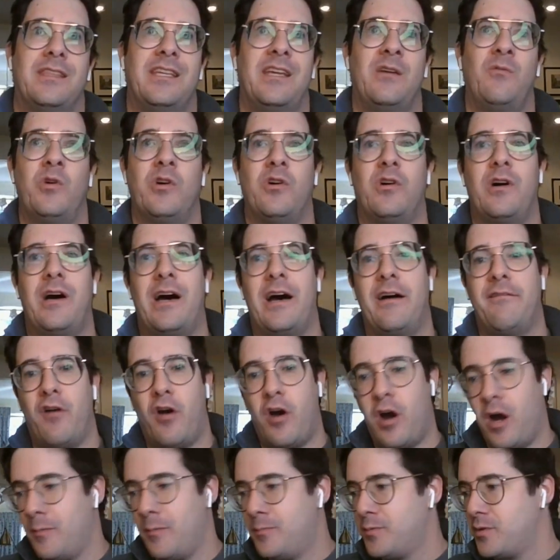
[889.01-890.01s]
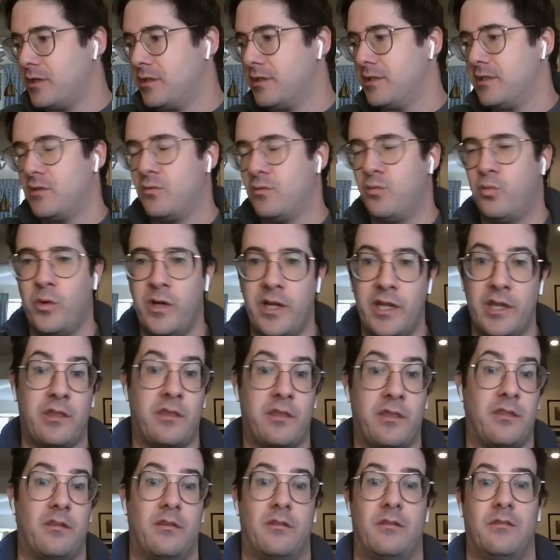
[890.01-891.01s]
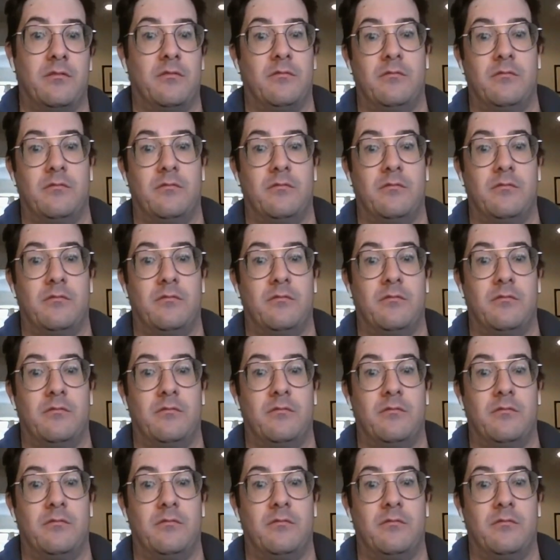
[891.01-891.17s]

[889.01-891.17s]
They will have options with